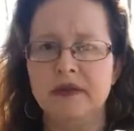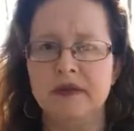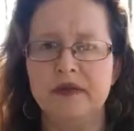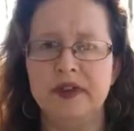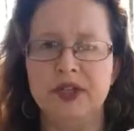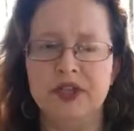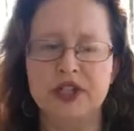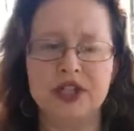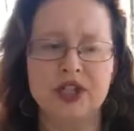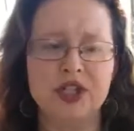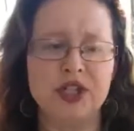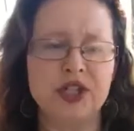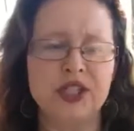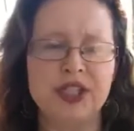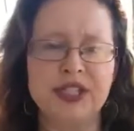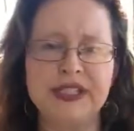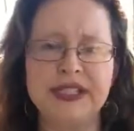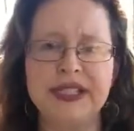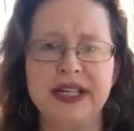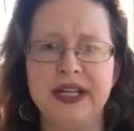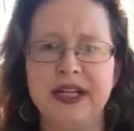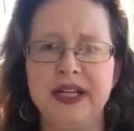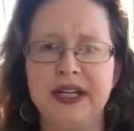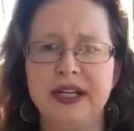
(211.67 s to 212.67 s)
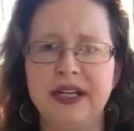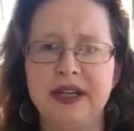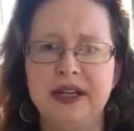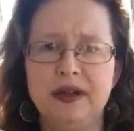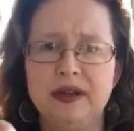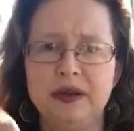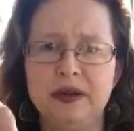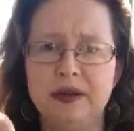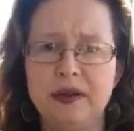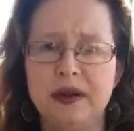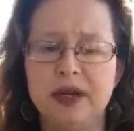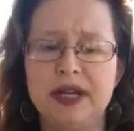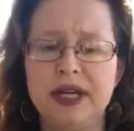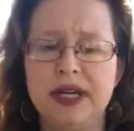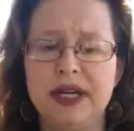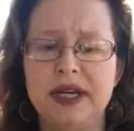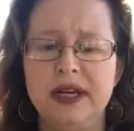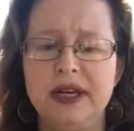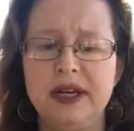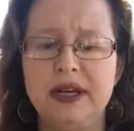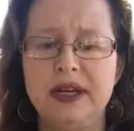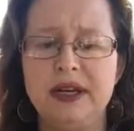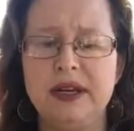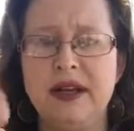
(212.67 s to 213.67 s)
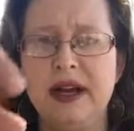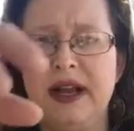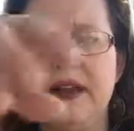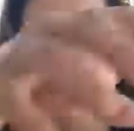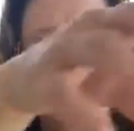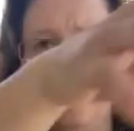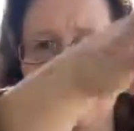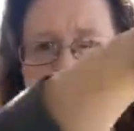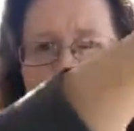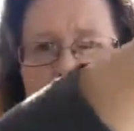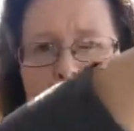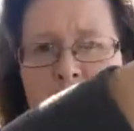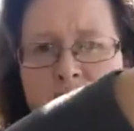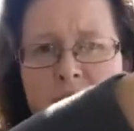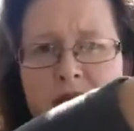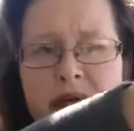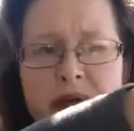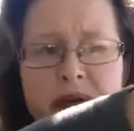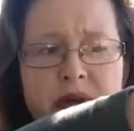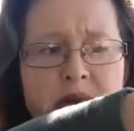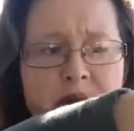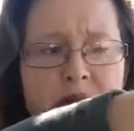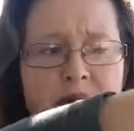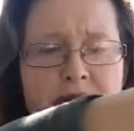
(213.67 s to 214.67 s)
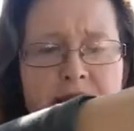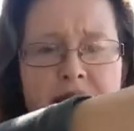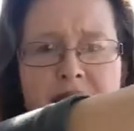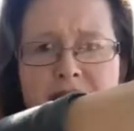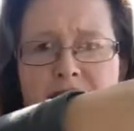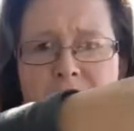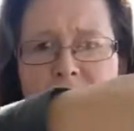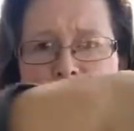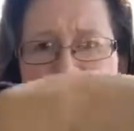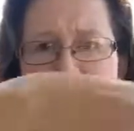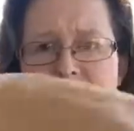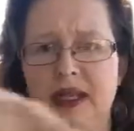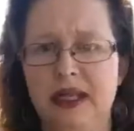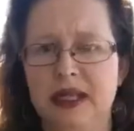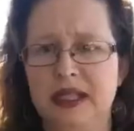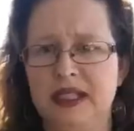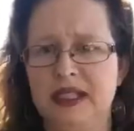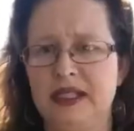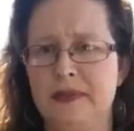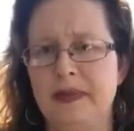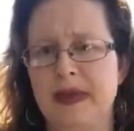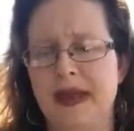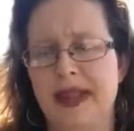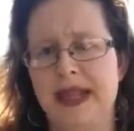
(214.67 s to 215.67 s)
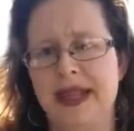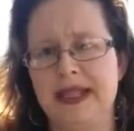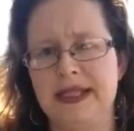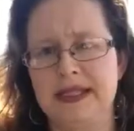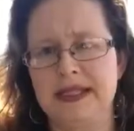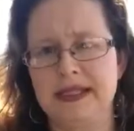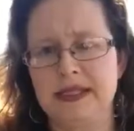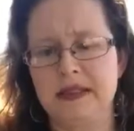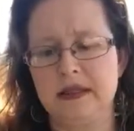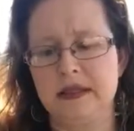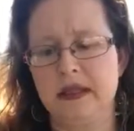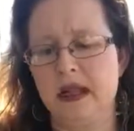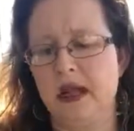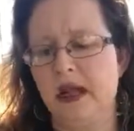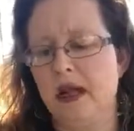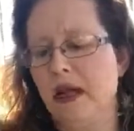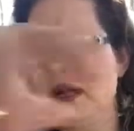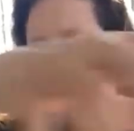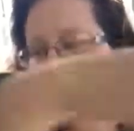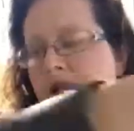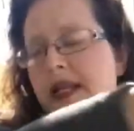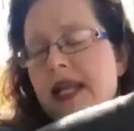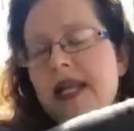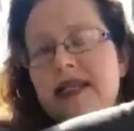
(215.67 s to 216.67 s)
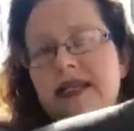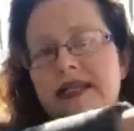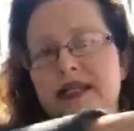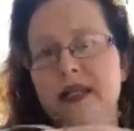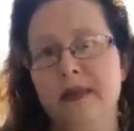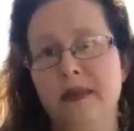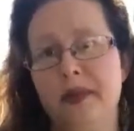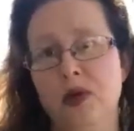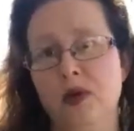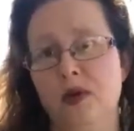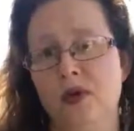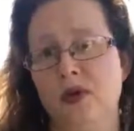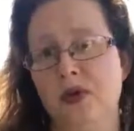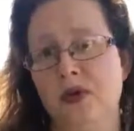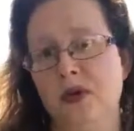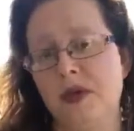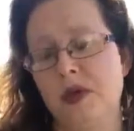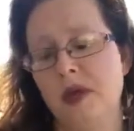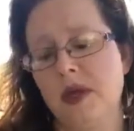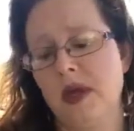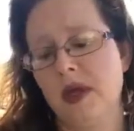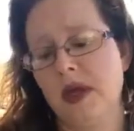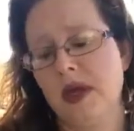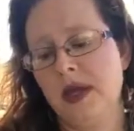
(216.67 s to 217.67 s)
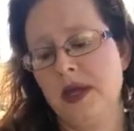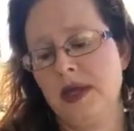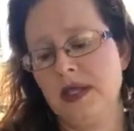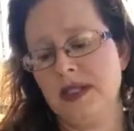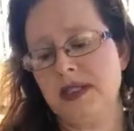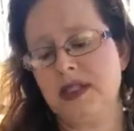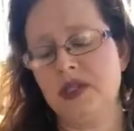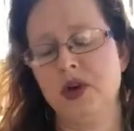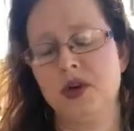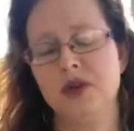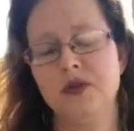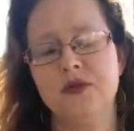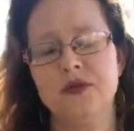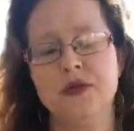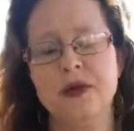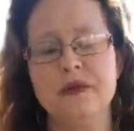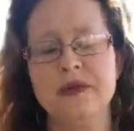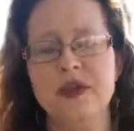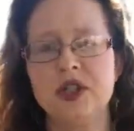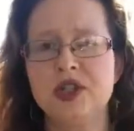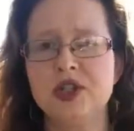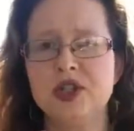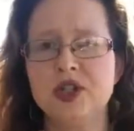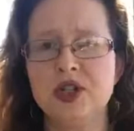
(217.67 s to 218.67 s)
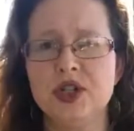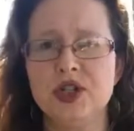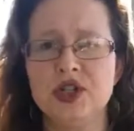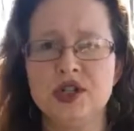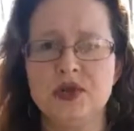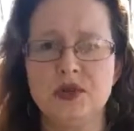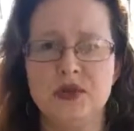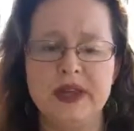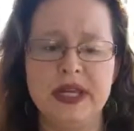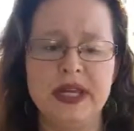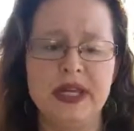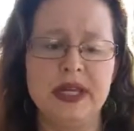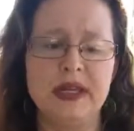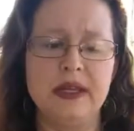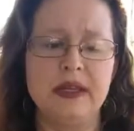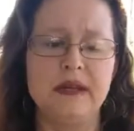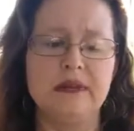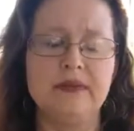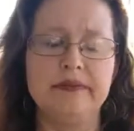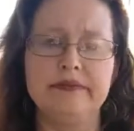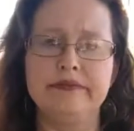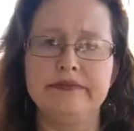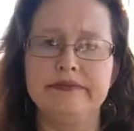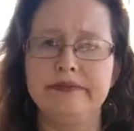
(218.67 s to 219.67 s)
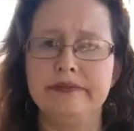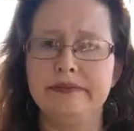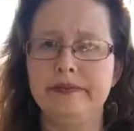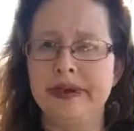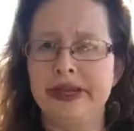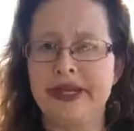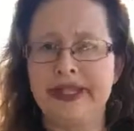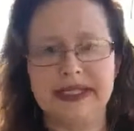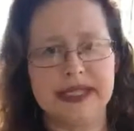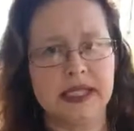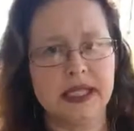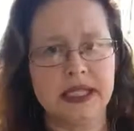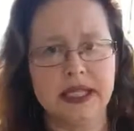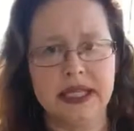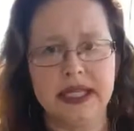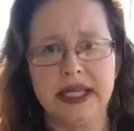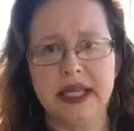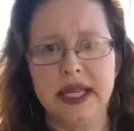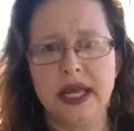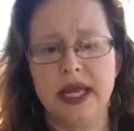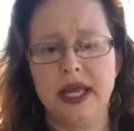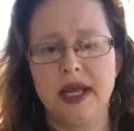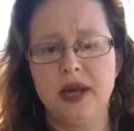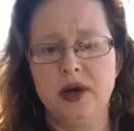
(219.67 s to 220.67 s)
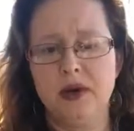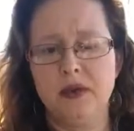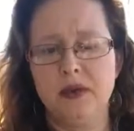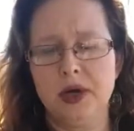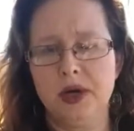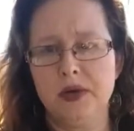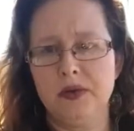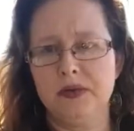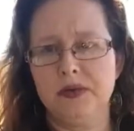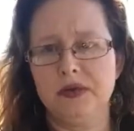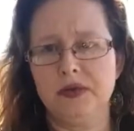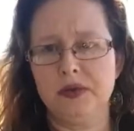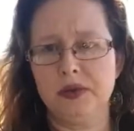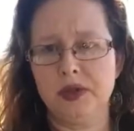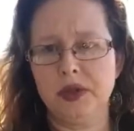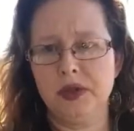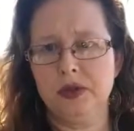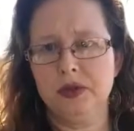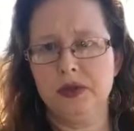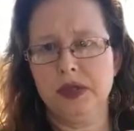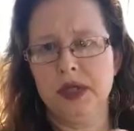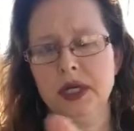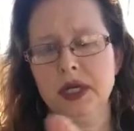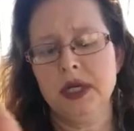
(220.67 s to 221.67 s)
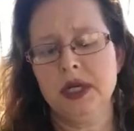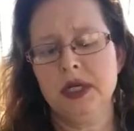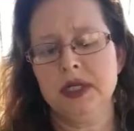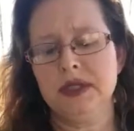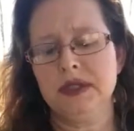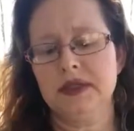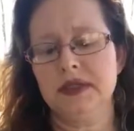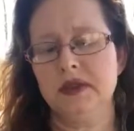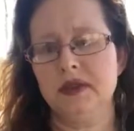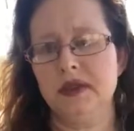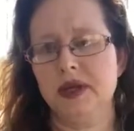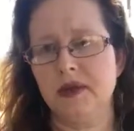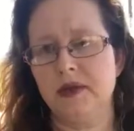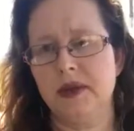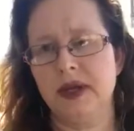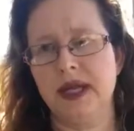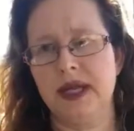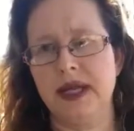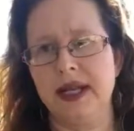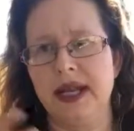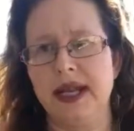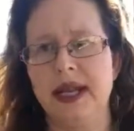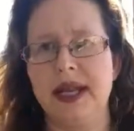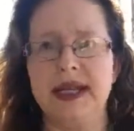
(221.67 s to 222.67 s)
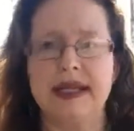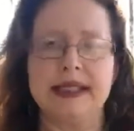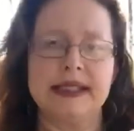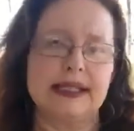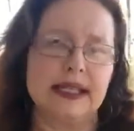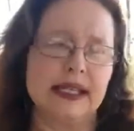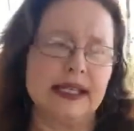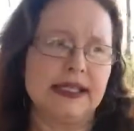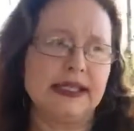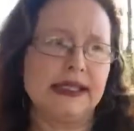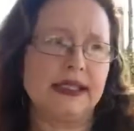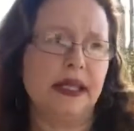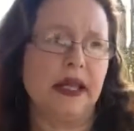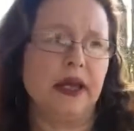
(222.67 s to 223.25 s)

the church is here, we're here, and the property we bought spans all next to both. So from the church, we basically cut a road through so that we can access